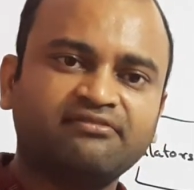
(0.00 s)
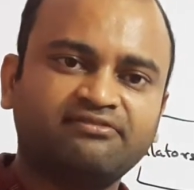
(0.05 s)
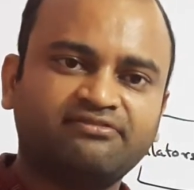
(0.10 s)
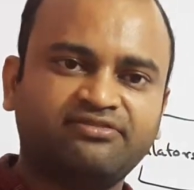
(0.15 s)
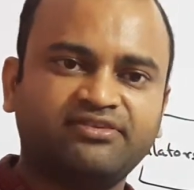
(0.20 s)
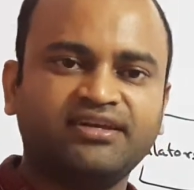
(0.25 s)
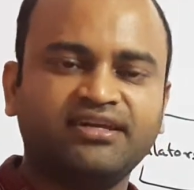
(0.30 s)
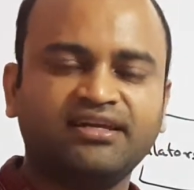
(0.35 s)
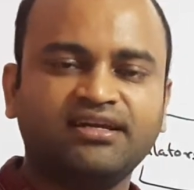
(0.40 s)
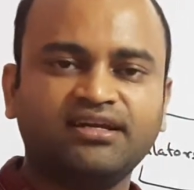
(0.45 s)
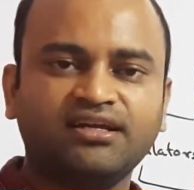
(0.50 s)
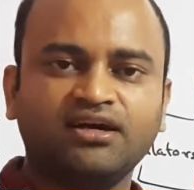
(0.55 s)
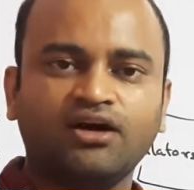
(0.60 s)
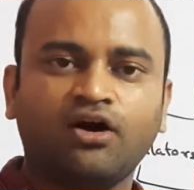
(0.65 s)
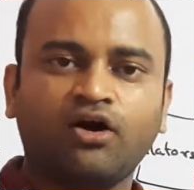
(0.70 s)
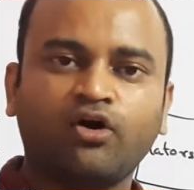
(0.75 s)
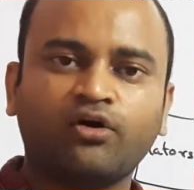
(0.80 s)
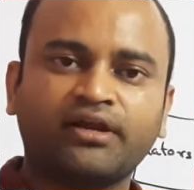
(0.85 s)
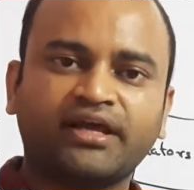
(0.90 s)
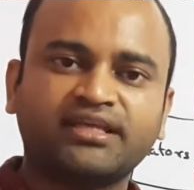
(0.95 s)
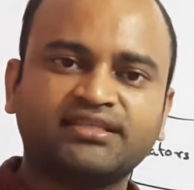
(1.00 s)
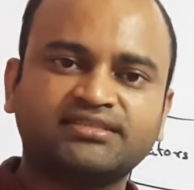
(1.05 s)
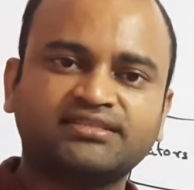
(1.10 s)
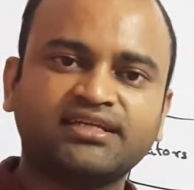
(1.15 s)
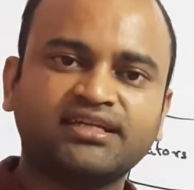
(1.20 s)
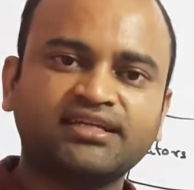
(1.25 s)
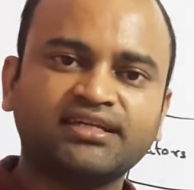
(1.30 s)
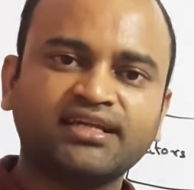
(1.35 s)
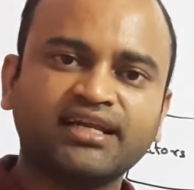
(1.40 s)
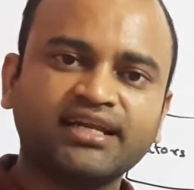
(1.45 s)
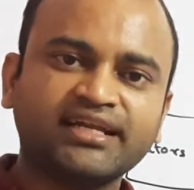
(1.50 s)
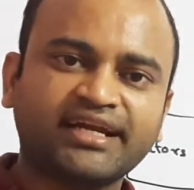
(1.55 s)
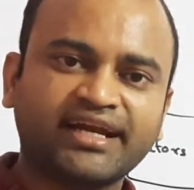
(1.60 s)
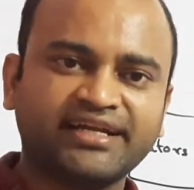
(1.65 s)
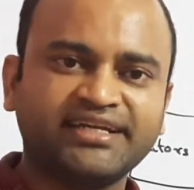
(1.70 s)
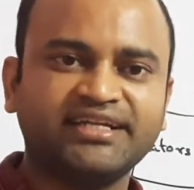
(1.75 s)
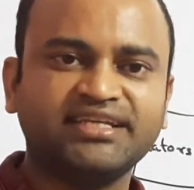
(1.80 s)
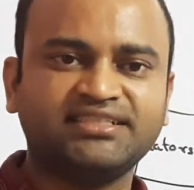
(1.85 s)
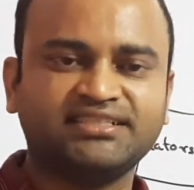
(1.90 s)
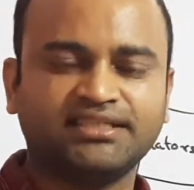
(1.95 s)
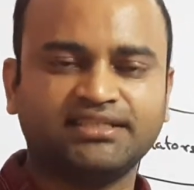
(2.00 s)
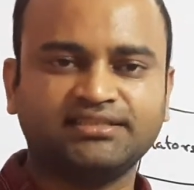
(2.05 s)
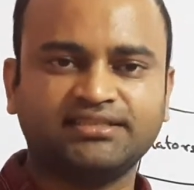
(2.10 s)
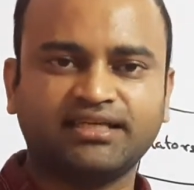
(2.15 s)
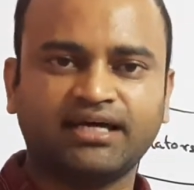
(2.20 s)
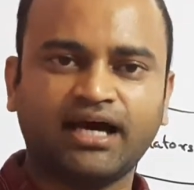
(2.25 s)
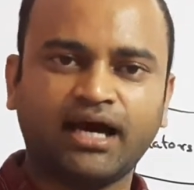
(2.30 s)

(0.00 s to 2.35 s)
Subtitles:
field or external conditions